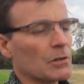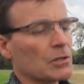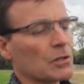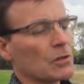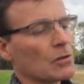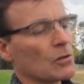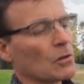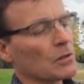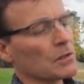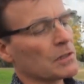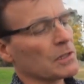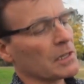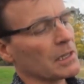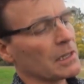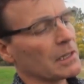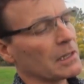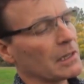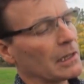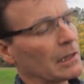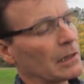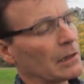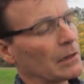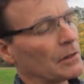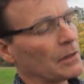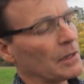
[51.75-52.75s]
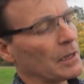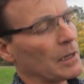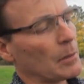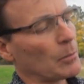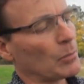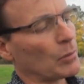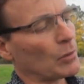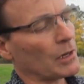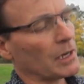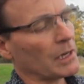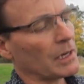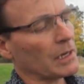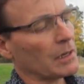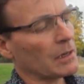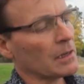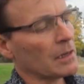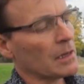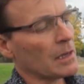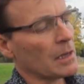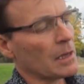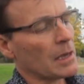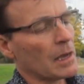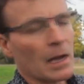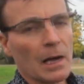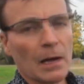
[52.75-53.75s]
which are non-skid little neoprene
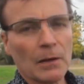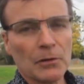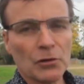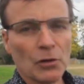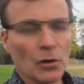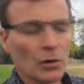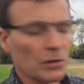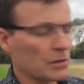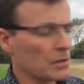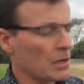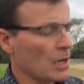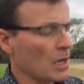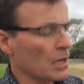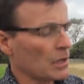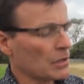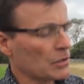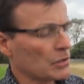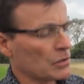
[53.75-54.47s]
uh, dots,